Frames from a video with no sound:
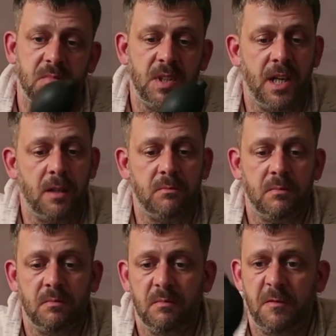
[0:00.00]
You know,
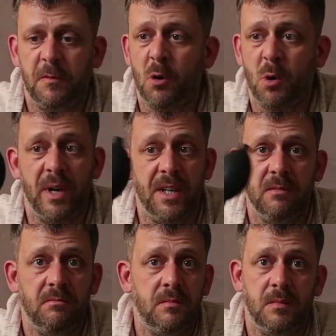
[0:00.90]
4 quid,
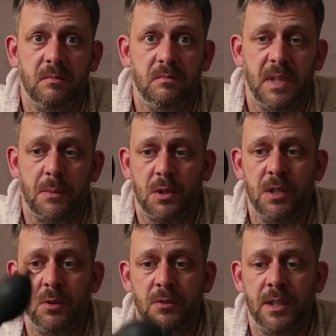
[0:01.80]

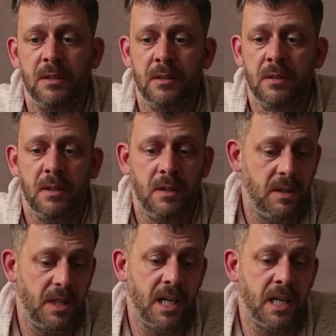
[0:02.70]
absolutely nothing.
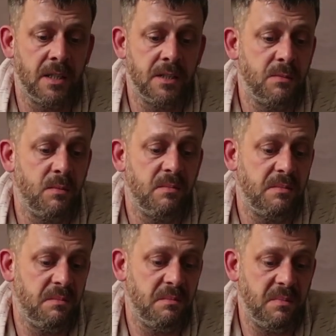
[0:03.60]
And
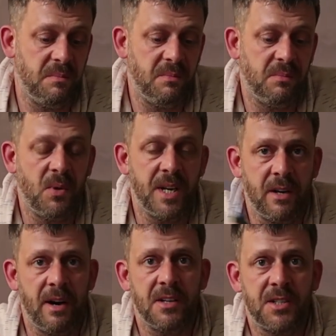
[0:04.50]
when
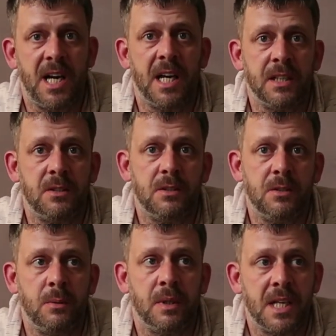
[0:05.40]
you're outside
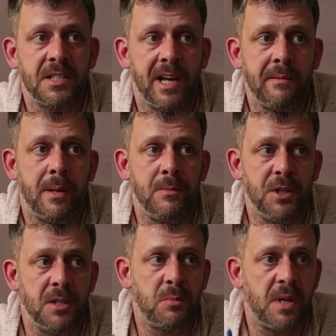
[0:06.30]
doing landscape
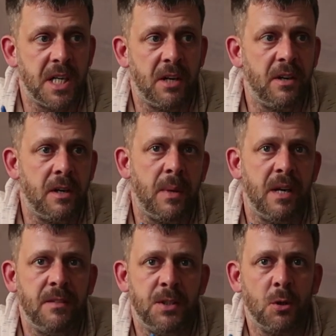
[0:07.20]
images, when you're in a
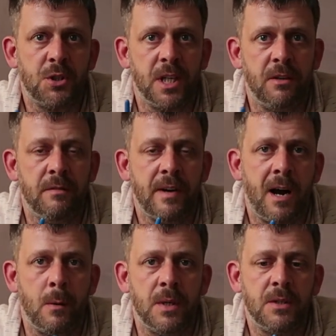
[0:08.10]
bit of a dustier
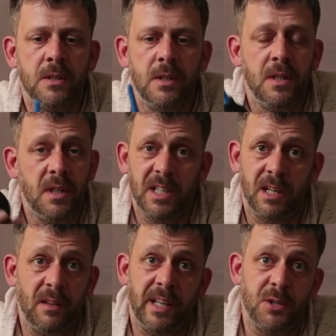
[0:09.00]
environment,
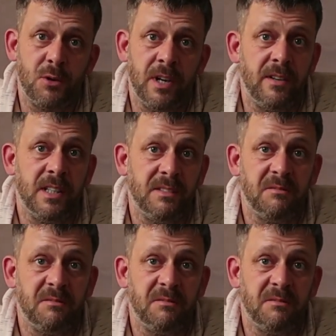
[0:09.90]
you know, these are